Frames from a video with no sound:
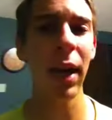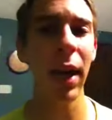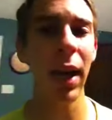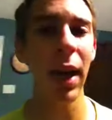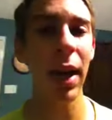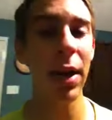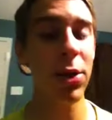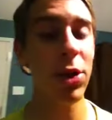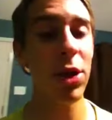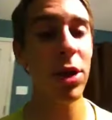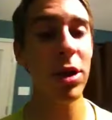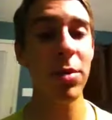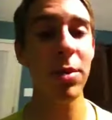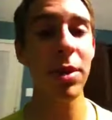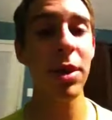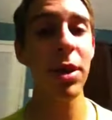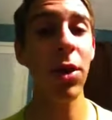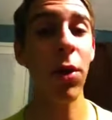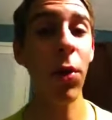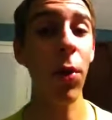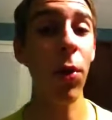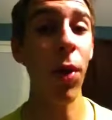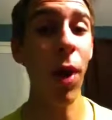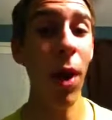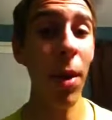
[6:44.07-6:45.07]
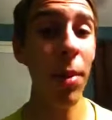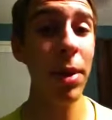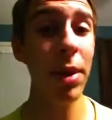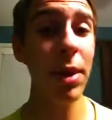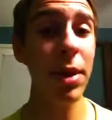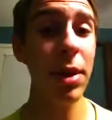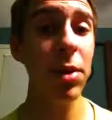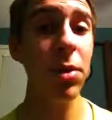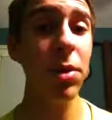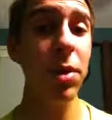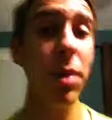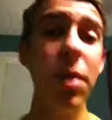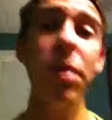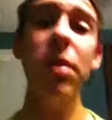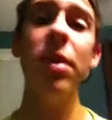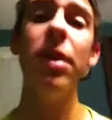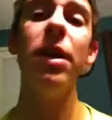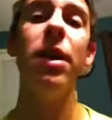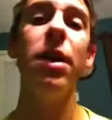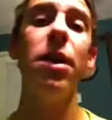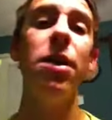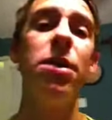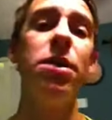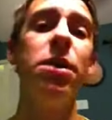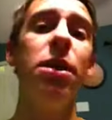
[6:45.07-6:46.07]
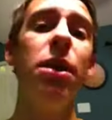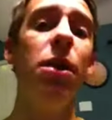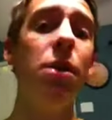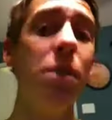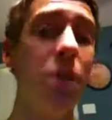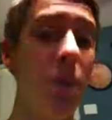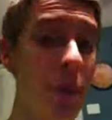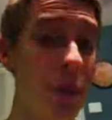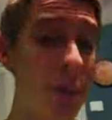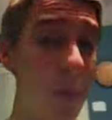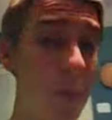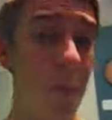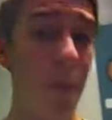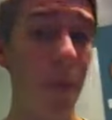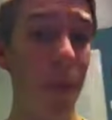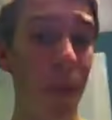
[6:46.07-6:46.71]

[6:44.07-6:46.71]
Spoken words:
And trust me, you don't want me to deal with you. So just